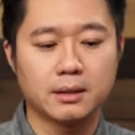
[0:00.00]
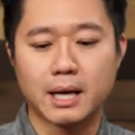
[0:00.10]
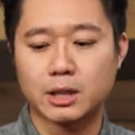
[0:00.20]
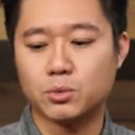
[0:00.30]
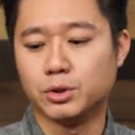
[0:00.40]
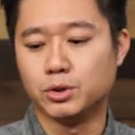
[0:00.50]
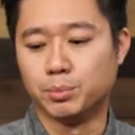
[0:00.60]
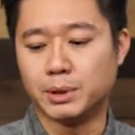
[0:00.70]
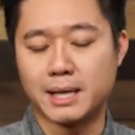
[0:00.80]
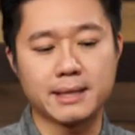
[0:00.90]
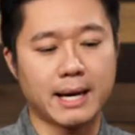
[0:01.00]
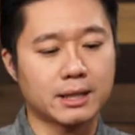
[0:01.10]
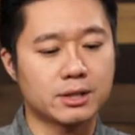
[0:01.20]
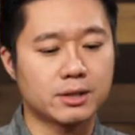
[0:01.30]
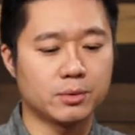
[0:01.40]
Next, we'll do plus
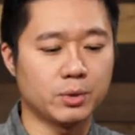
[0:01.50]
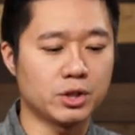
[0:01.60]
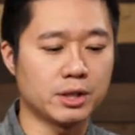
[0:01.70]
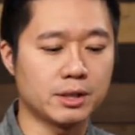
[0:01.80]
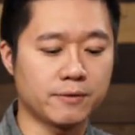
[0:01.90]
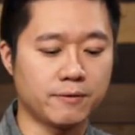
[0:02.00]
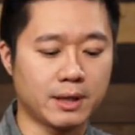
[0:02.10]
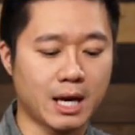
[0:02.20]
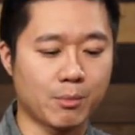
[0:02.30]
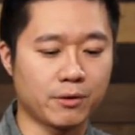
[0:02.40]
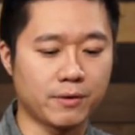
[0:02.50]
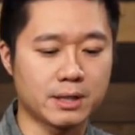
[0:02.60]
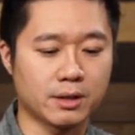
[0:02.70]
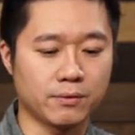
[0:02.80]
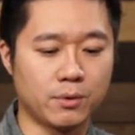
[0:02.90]
X, which is camera
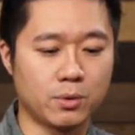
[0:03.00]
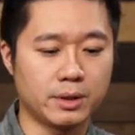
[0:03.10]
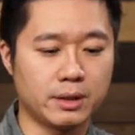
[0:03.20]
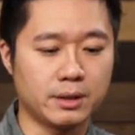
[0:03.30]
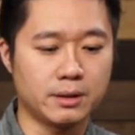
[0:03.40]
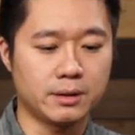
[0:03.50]
facing forward.